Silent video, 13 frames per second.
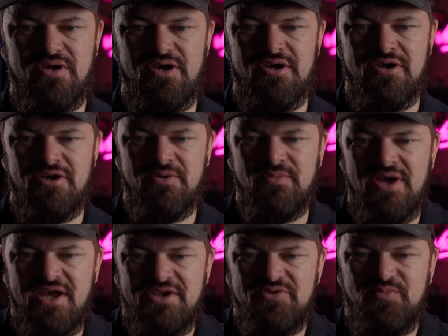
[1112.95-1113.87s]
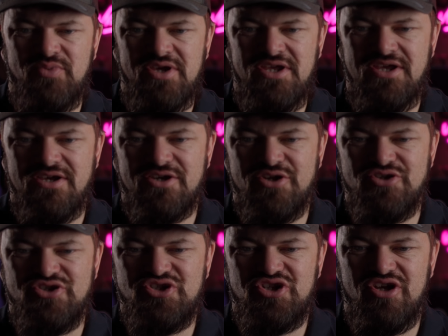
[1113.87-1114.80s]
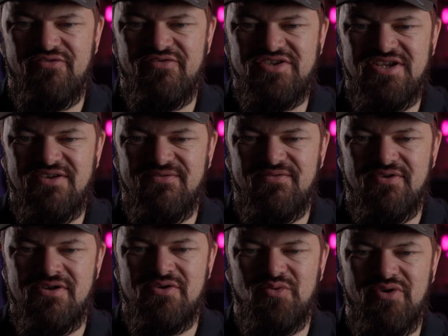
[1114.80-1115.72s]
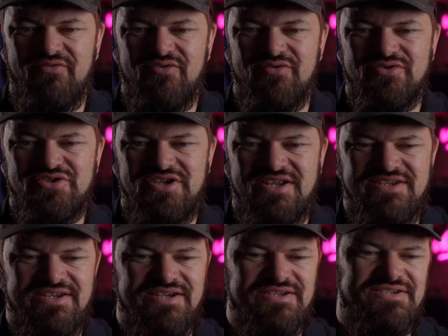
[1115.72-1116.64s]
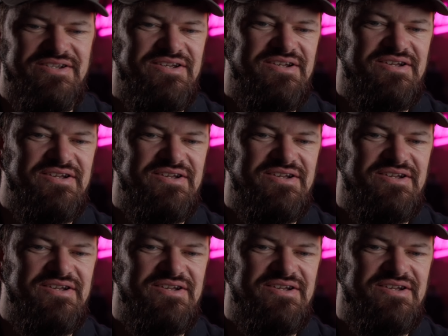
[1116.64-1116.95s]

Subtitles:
and be conservative with your settings.